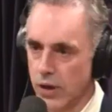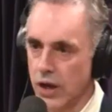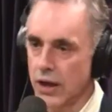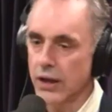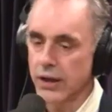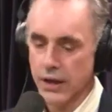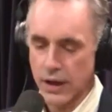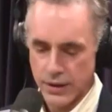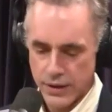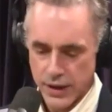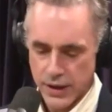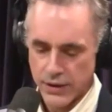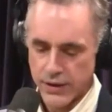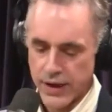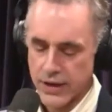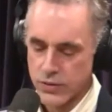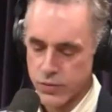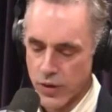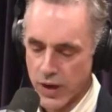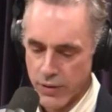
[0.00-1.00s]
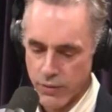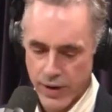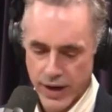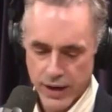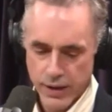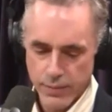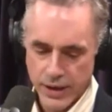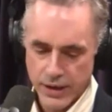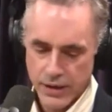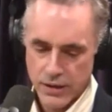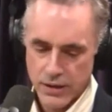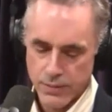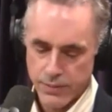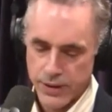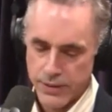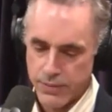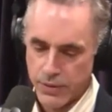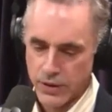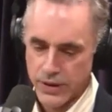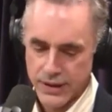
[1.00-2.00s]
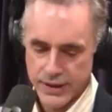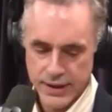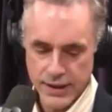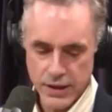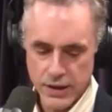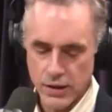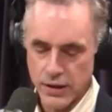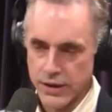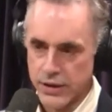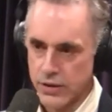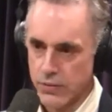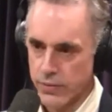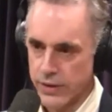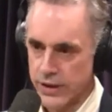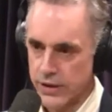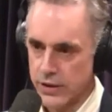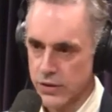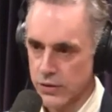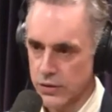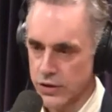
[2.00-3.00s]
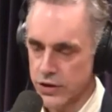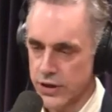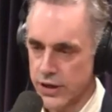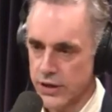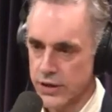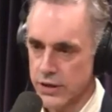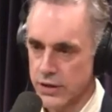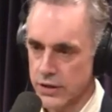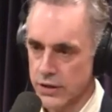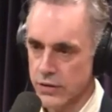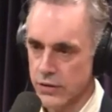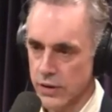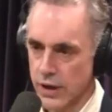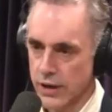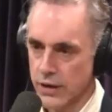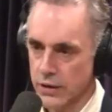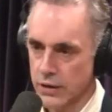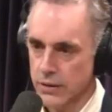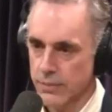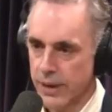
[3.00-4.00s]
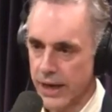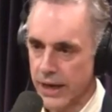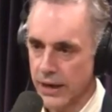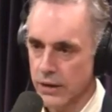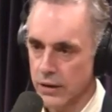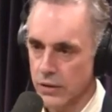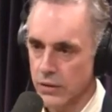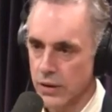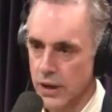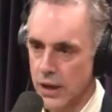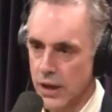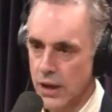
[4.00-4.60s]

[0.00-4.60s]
and I think that's why I recommended to people continually to read Solzhenitsyn's Gulag Archipelago.